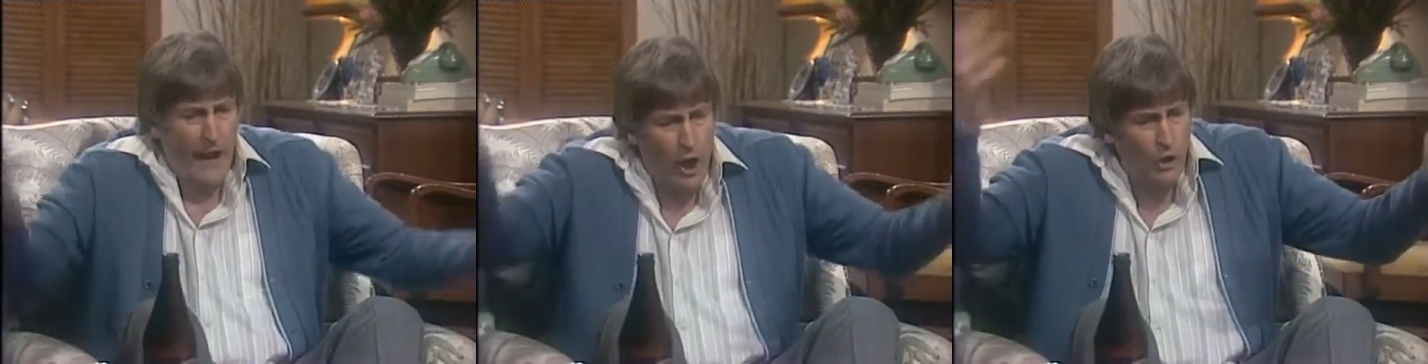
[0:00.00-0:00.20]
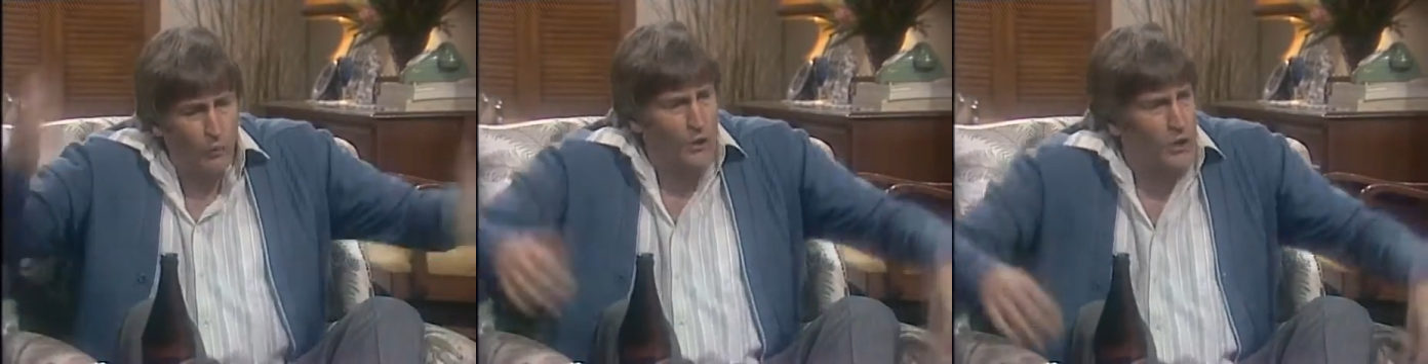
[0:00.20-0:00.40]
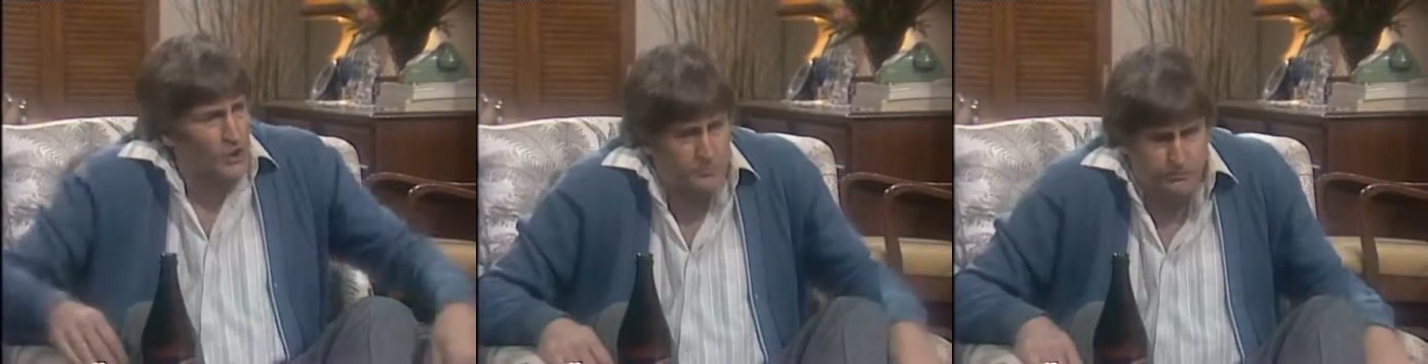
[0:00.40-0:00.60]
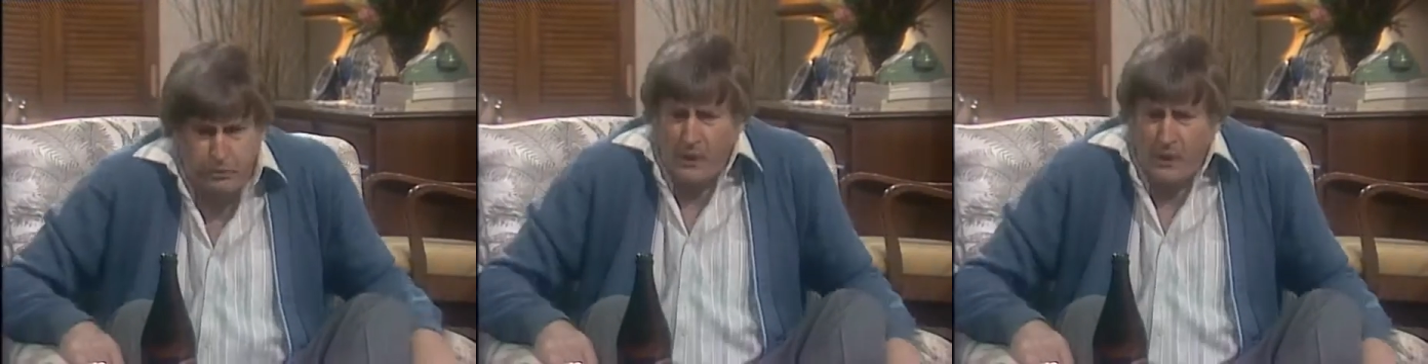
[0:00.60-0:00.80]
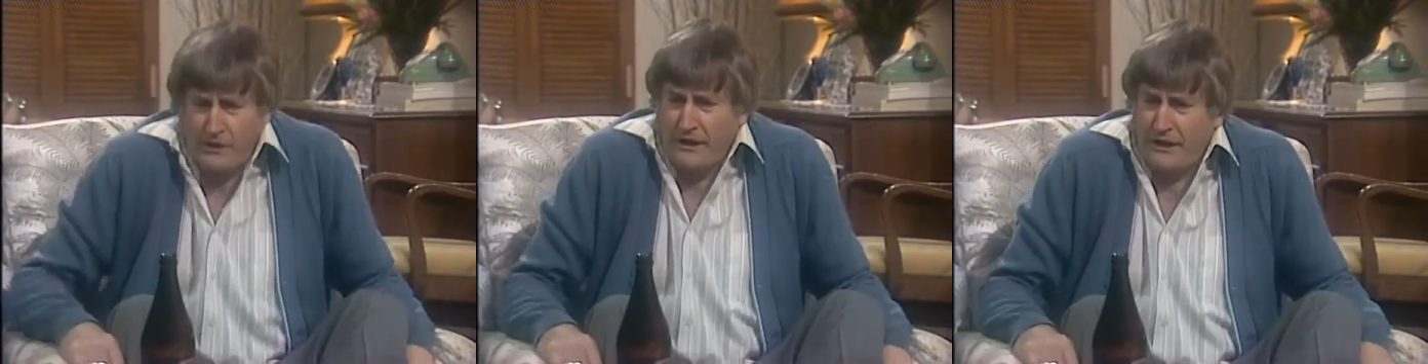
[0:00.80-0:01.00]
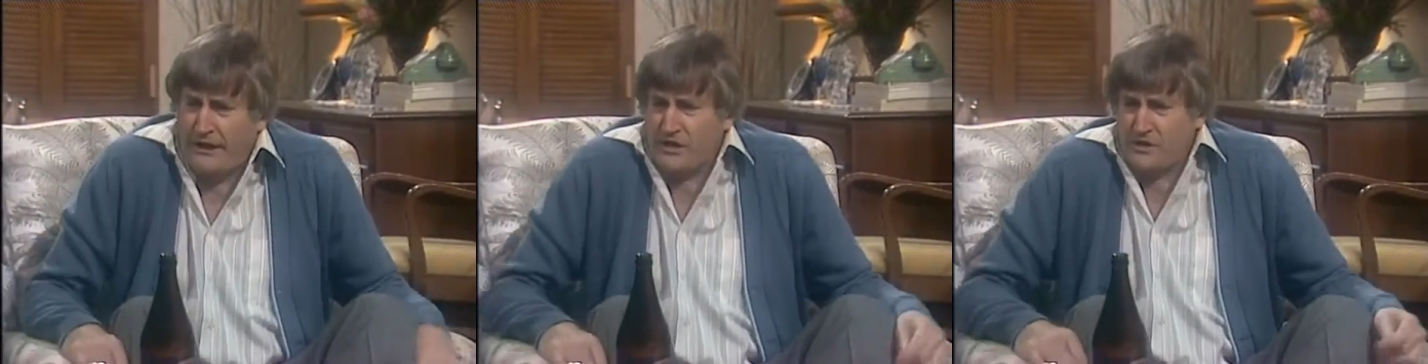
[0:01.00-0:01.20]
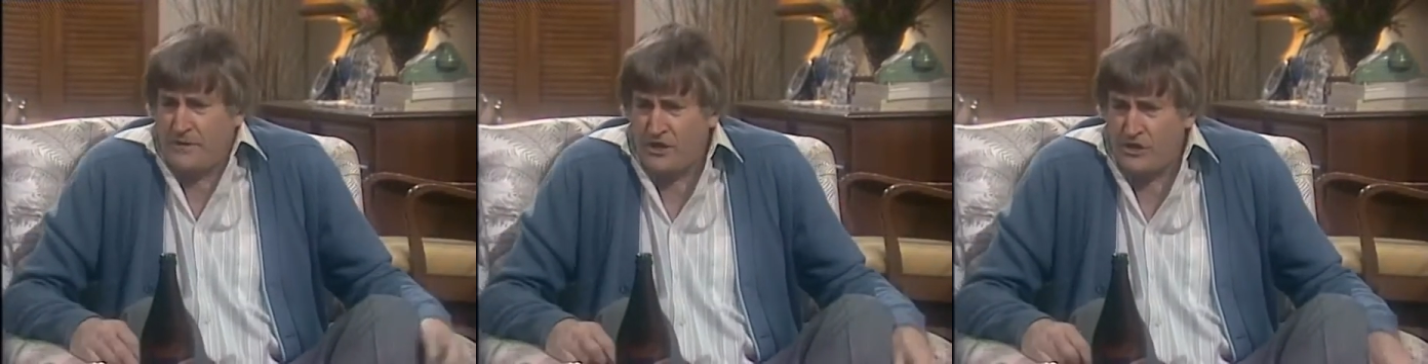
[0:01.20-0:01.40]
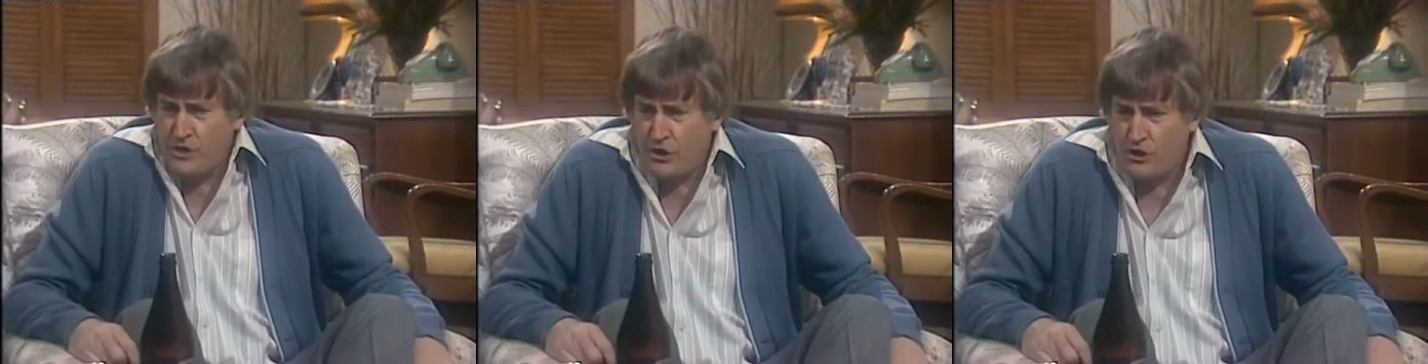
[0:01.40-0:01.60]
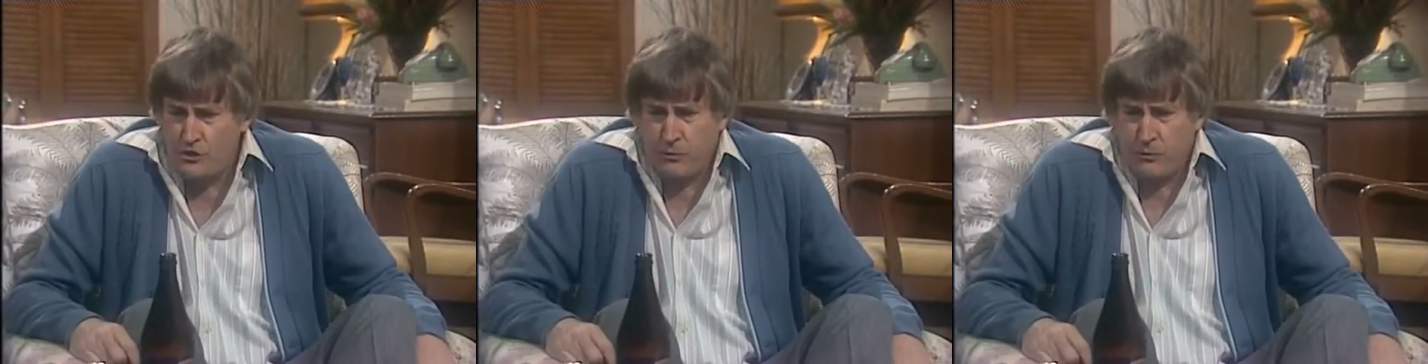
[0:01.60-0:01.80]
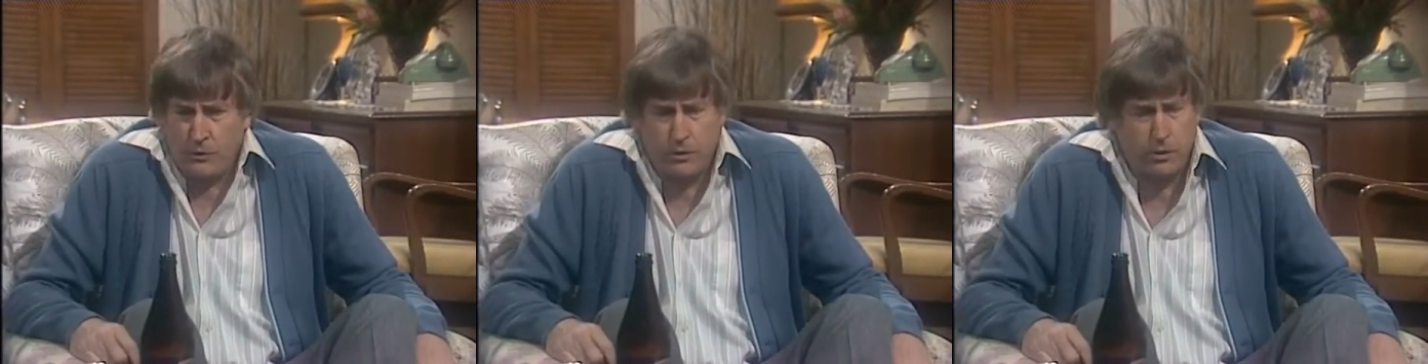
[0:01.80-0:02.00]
whole world's plotting against me as usual.